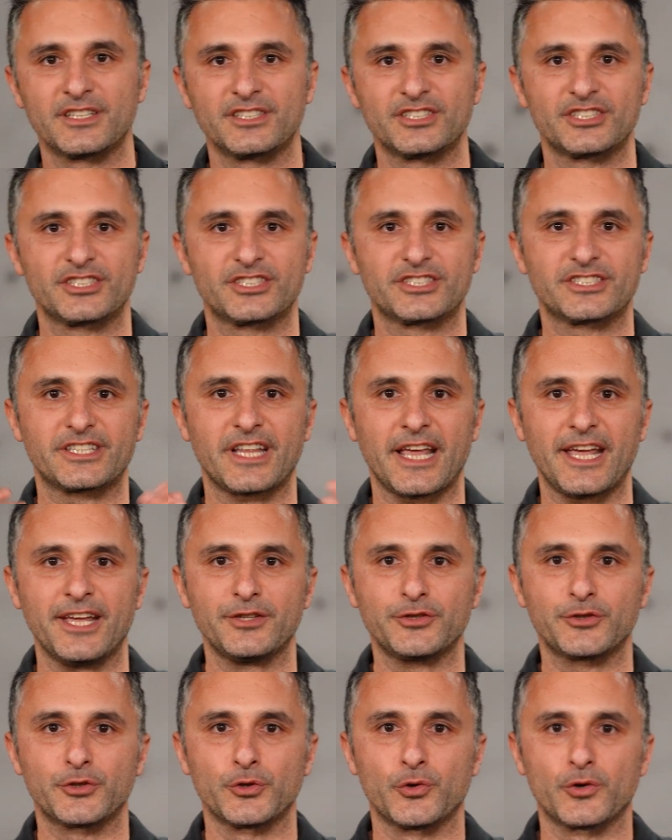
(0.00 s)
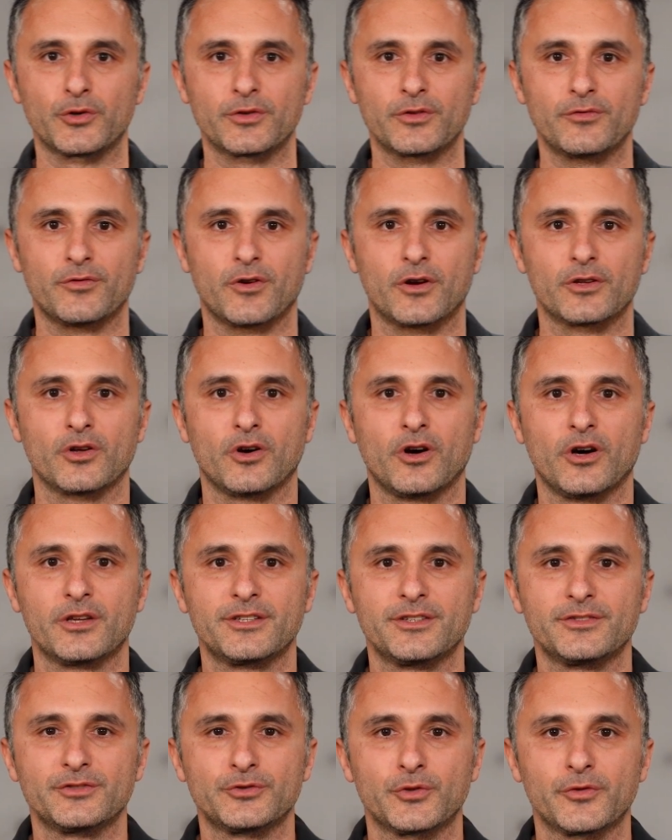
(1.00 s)
Stay tuned for the
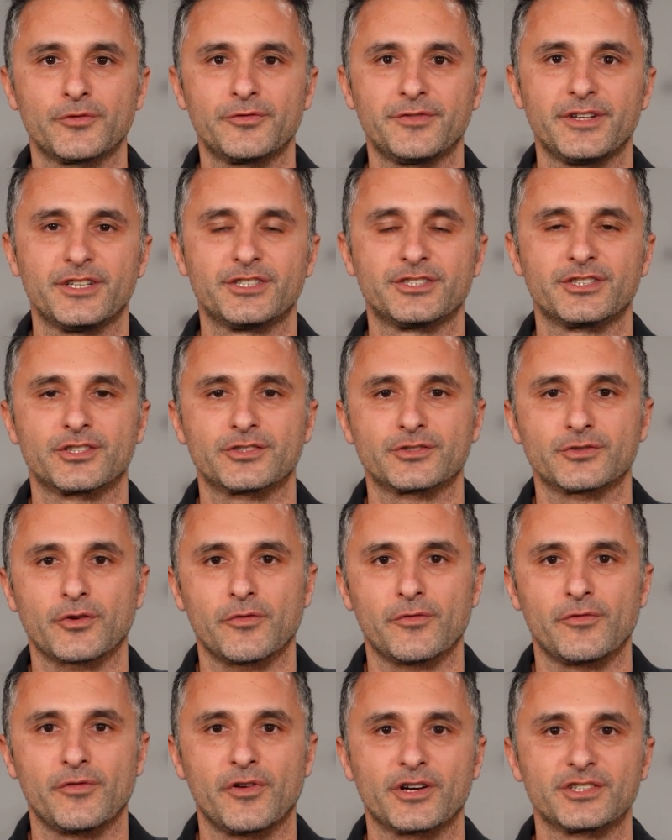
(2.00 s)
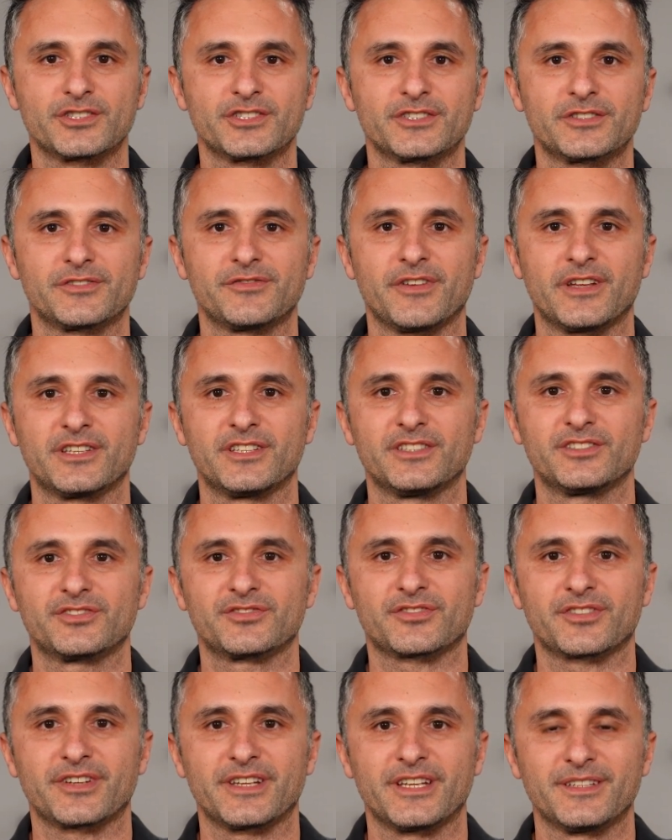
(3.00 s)
hottest new features of version
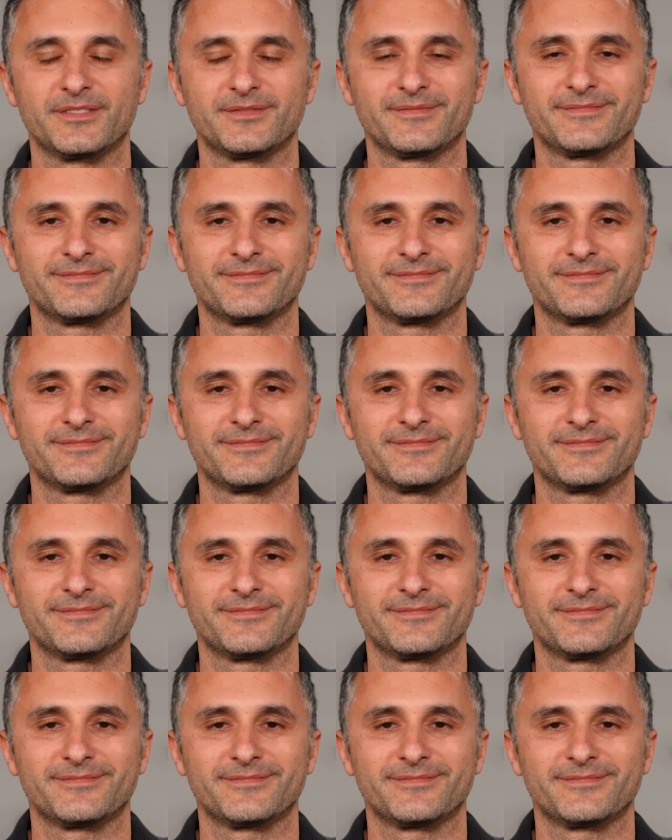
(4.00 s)
23.